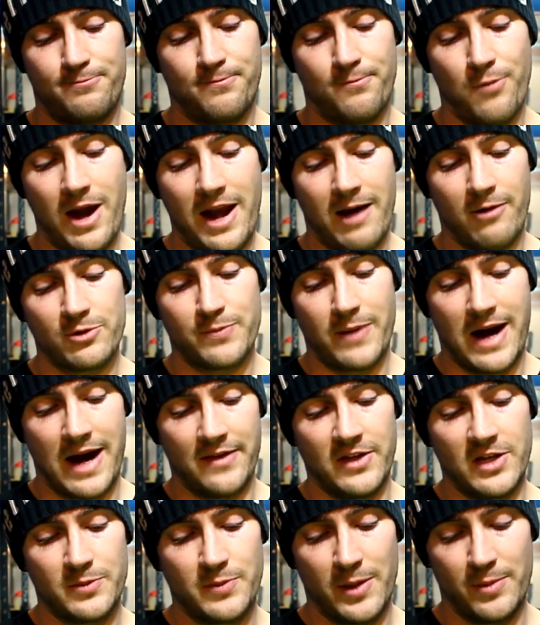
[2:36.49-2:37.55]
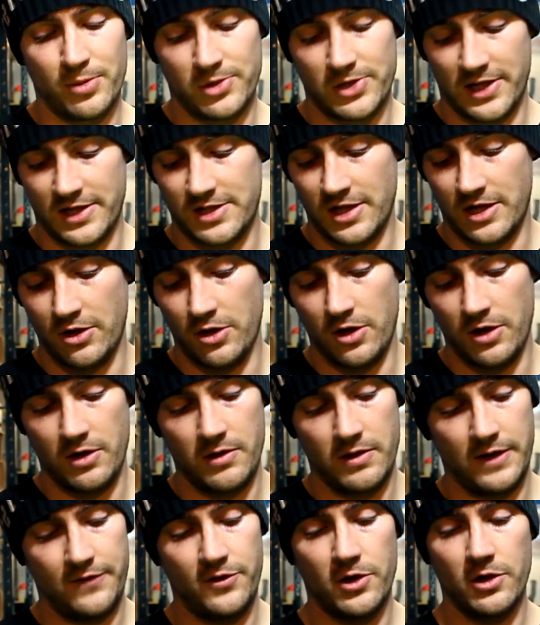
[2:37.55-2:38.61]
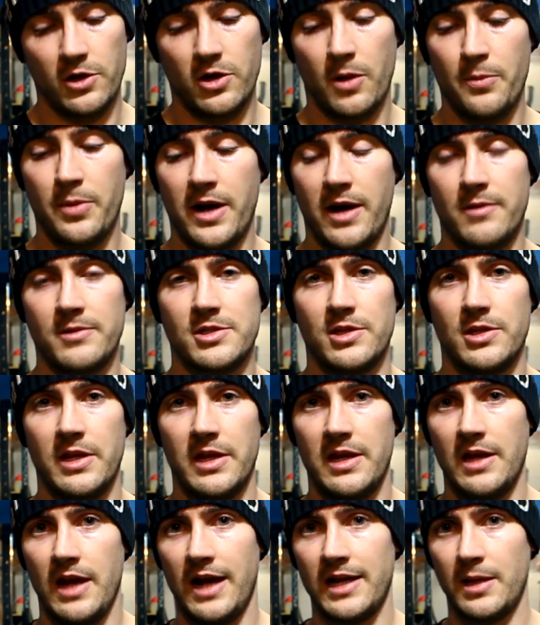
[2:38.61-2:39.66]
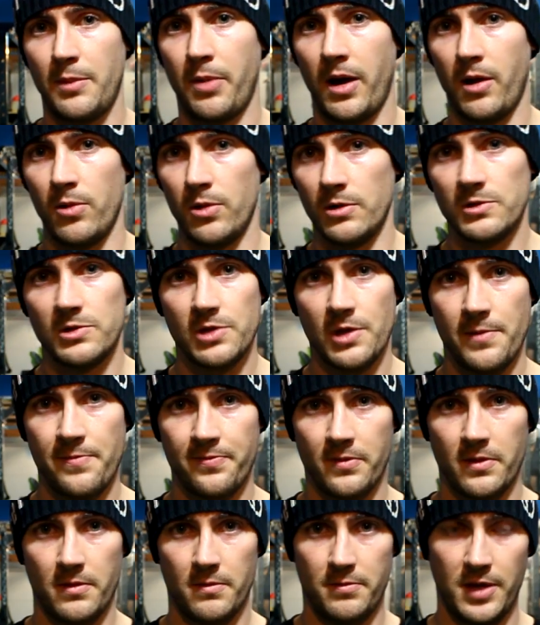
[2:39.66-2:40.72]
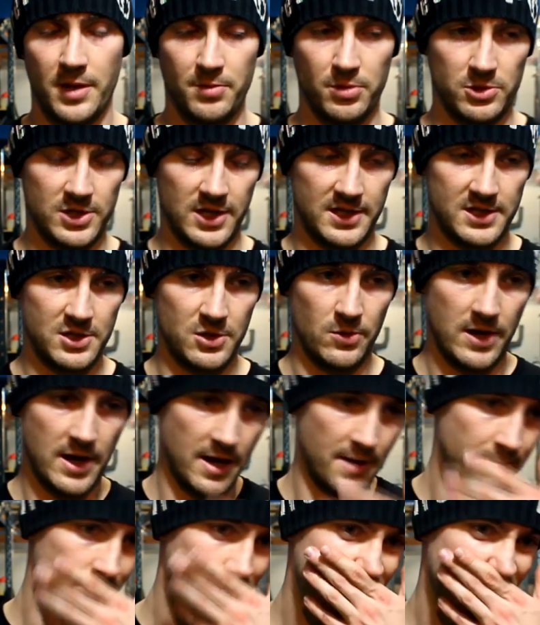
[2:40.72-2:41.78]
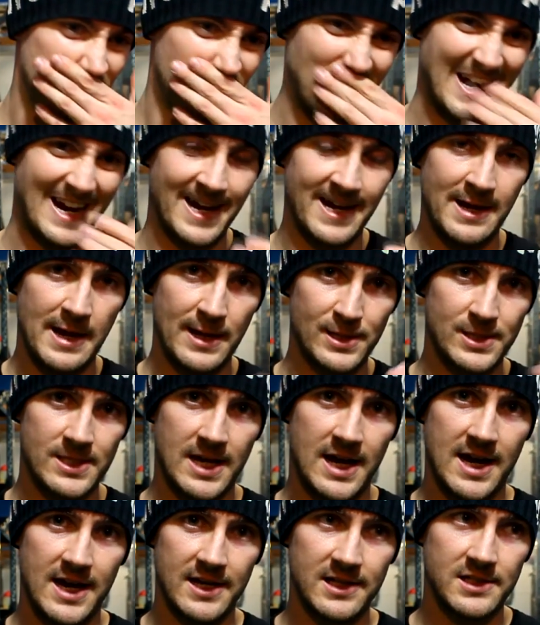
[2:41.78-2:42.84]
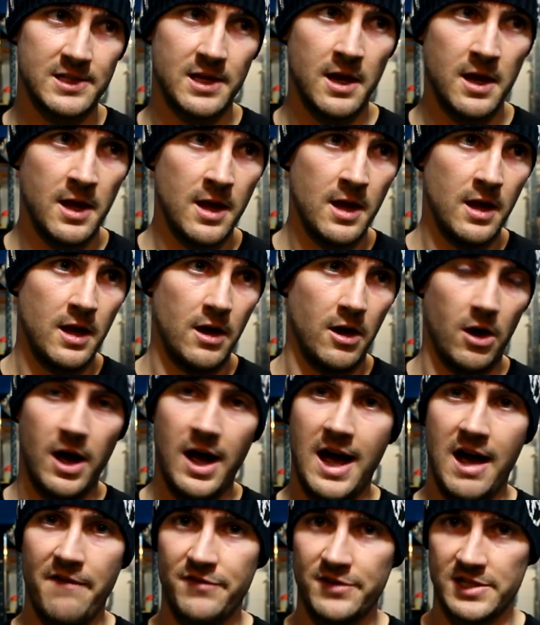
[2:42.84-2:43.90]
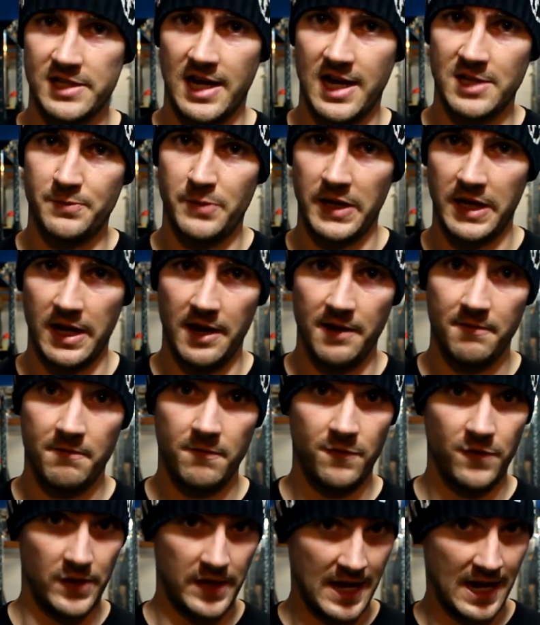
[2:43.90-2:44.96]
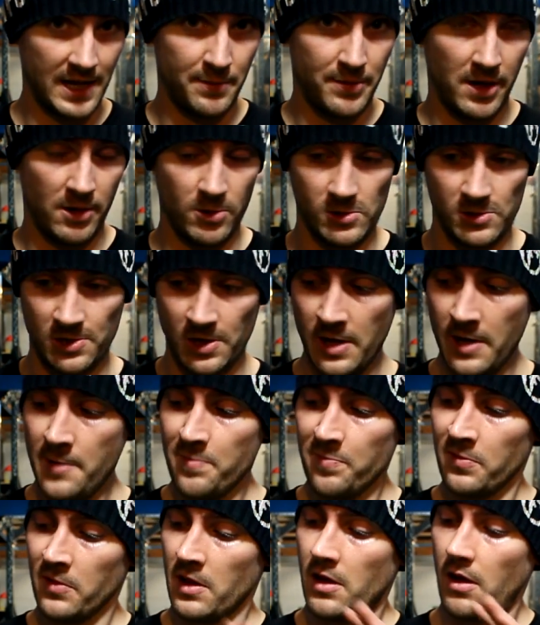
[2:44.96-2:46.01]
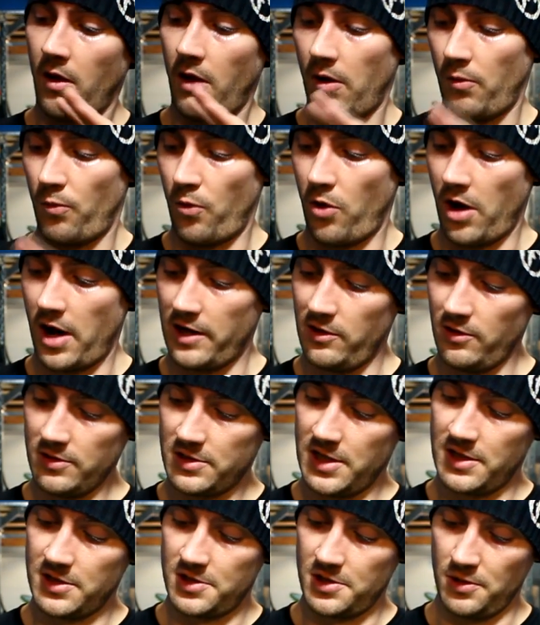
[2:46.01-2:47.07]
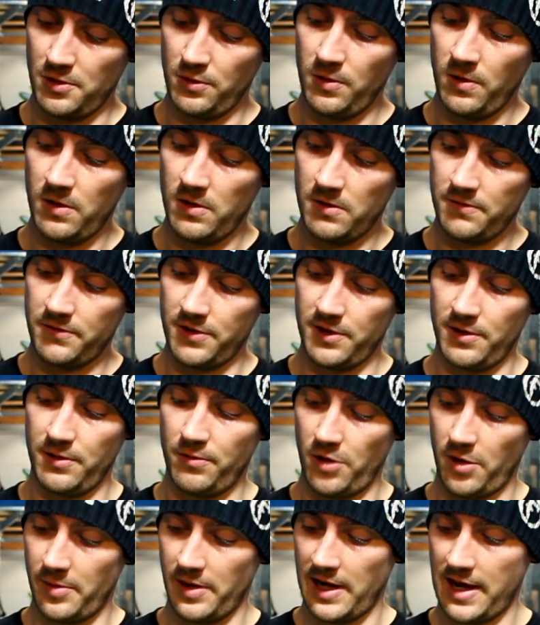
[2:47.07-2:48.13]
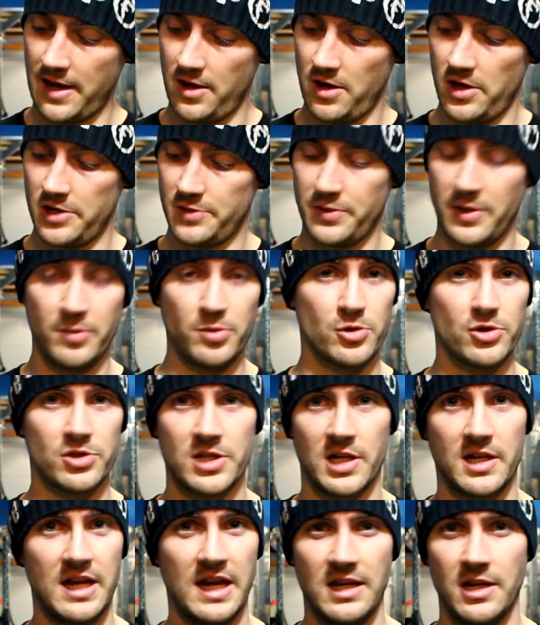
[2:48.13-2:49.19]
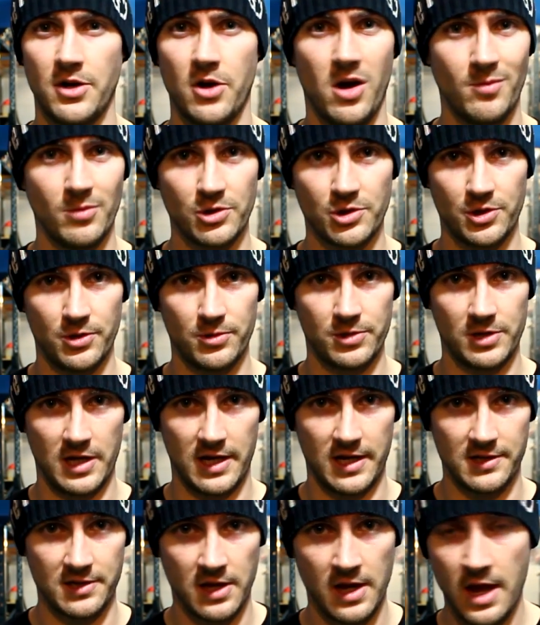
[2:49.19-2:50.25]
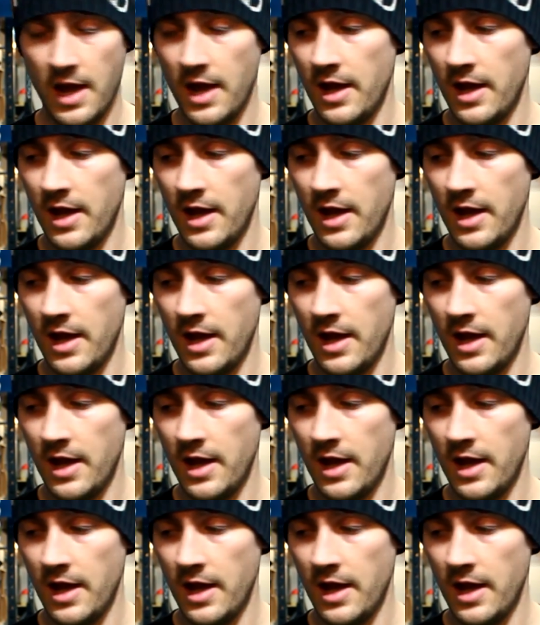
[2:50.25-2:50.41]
when I was buying these, people said to go, if you're going to compare them to the Adipowers, people said to buy a size or half a size bigger for the Adipowers. What I looked into for the Romaleos, people just said get your normal shoe size.